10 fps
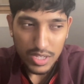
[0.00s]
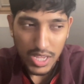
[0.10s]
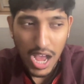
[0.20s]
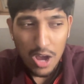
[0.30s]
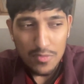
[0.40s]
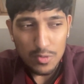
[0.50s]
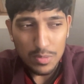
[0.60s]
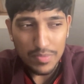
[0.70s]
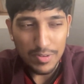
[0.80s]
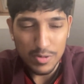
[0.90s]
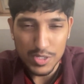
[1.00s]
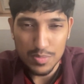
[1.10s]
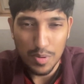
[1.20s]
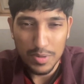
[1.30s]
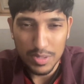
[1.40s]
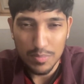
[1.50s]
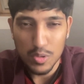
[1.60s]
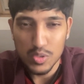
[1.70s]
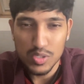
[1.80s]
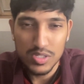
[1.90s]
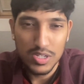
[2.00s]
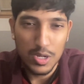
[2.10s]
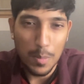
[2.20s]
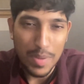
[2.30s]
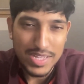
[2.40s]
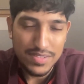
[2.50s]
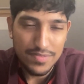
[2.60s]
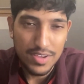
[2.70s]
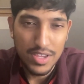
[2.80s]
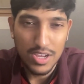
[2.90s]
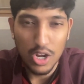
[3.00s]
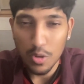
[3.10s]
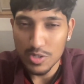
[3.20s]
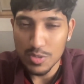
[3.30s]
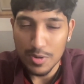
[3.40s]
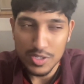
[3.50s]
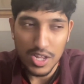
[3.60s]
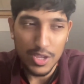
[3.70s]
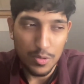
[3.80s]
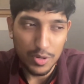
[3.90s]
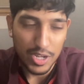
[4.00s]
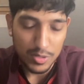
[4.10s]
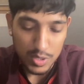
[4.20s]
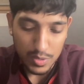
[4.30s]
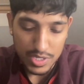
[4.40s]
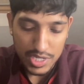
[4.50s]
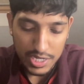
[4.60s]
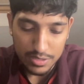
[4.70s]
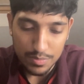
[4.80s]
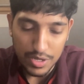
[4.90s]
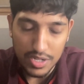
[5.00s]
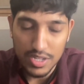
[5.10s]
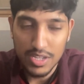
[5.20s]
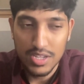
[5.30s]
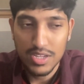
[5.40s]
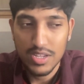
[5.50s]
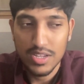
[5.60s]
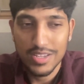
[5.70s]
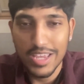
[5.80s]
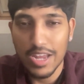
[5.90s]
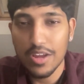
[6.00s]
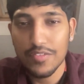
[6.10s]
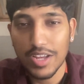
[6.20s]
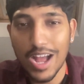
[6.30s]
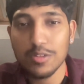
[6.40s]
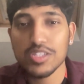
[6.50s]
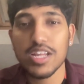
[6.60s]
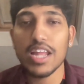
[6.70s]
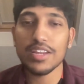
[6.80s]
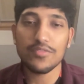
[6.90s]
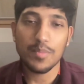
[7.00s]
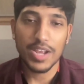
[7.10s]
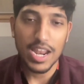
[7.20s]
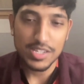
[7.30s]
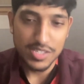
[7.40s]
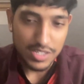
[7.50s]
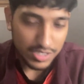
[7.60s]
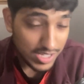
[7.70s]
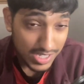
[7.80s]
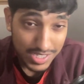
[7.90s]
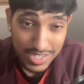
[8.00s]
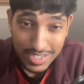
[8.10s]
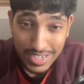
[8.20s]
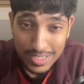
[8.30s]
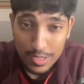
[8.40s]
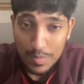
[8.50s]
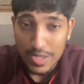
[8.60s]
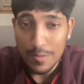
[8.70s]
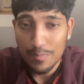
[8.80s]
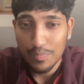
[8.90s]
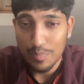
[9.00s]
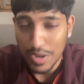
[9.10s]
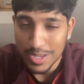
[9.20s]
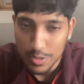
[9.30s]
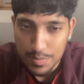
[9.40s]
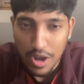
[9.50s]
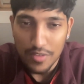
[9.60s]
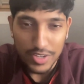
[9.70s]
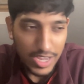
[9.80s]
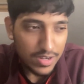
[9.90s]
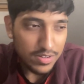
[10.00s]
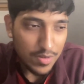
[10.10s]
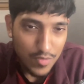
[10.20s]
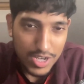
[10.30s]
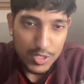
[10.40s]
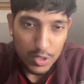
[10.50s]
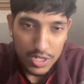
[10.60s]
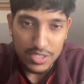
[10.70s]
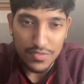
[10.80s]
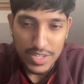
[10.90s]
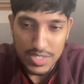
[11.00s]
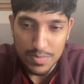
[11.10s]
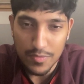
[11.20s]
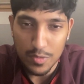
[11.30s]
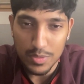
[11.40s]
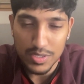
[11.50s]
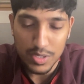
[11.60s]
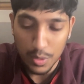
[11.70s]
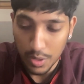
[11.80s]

out of all the midfielders, he's probably the most combative, along with Szoboszlai, who I'll get onto in a second. But yeah, nothing outstanding from McAllister. Didn't need to be, but he was part of, again, a really solid defensive performance. So